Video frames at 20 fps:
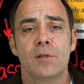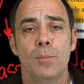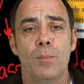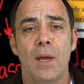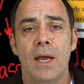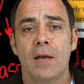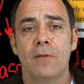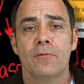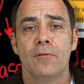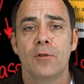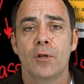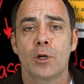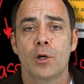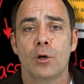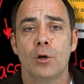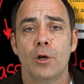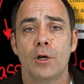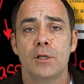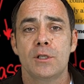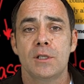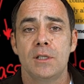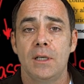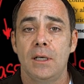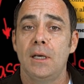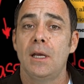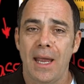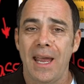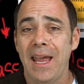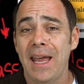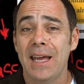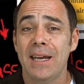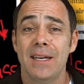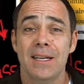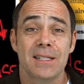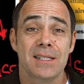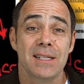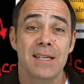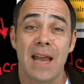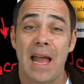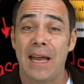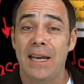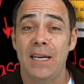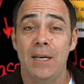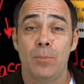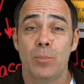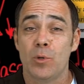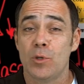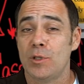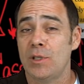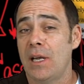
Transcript: demand for the currency and it's 90%